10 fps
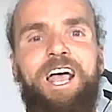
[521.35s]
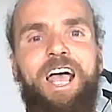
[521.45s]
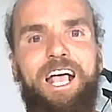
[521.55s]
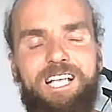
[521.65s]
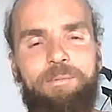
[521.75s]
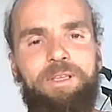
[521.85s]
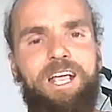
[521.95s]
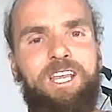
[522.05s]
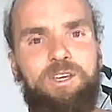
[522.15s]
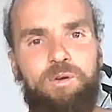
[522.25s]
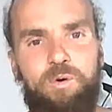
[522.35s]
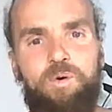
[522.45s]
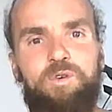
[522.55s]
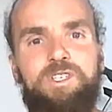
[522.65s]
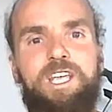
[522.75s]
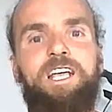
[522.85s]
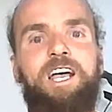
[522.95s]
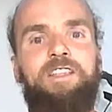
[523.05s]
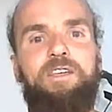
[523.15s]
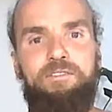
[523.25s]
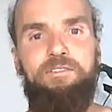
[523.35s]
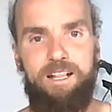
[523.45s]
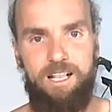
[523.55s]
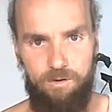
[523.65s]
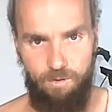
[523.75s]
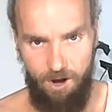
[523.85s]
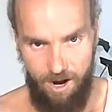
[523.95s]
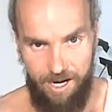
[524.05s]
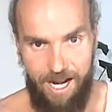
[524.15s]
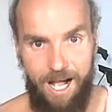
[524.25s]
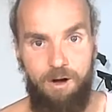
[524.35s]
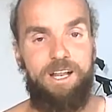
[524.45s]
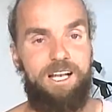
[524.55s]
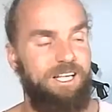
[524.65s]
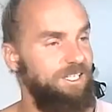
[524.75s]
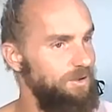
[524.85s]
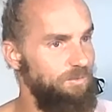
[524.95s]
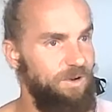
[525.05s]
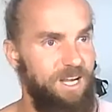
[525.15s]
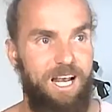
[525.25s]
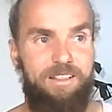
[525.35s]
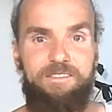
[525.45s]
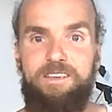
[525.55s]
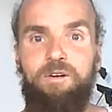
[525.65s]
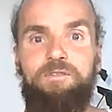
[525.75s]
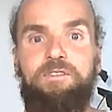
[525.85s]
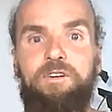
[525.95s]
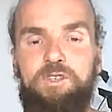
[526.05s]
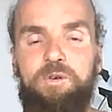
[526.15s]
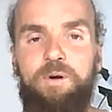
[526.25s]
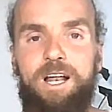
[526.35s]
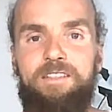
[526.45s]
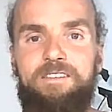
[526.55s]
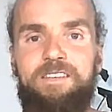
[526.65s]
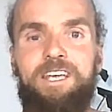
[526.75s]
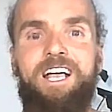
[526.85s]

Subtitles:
Accepting and using the fact that you are now in this reality of duality